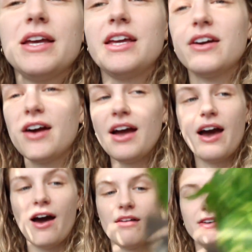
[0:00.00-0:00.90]
here I
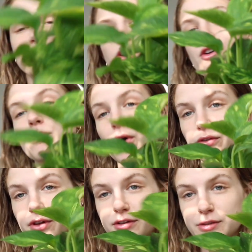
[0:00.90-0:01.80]
have another
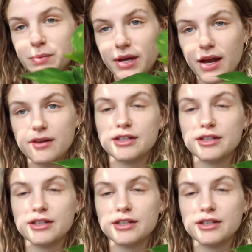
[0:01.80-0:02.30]
pothos plant.